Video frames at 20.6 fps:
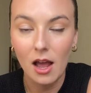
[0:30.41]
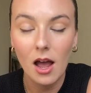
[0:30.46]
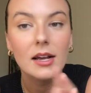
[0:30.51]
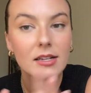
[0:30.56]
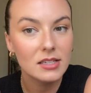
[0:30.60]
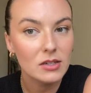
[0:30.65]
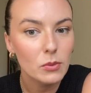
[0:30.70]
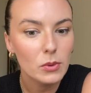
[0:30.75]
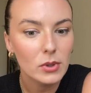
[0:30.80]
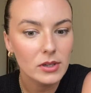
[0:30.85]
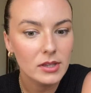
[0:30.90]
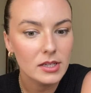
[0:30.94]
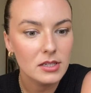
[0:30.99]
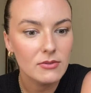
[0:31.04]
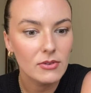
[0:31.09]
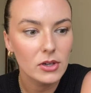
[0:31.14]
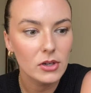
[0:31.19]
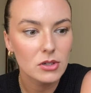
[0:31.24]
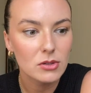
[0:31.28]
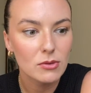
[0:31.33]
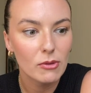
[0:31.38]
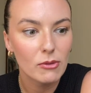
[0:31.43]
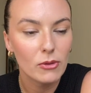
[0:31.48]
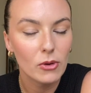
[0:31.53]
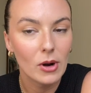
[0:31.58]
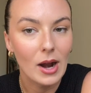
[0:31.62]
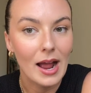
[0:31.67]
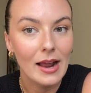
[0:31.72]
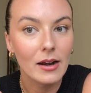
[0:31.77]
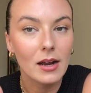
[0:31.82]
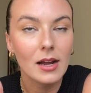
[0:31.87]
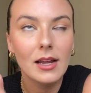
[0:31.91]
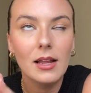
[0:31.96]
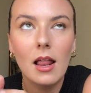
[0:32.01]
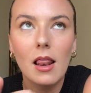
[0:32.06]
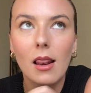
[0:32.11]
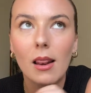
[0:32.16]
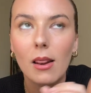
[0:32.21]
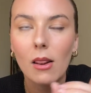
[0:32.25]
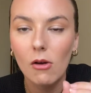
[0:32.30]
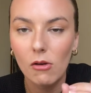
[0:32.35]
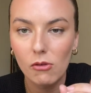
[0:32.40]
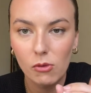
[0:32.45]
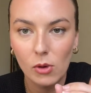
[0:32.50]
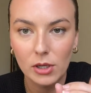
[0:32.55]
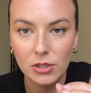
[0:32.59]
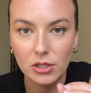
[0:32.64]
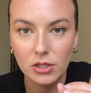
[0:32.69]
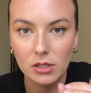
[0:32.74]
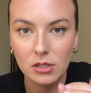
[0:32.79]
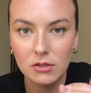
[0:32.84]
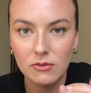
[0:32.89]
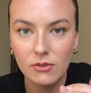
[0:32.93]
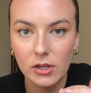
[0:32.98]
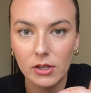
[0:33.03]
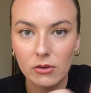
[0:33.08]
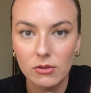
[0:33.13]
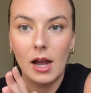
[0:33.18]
I did one of these videos before and I love watching these videos.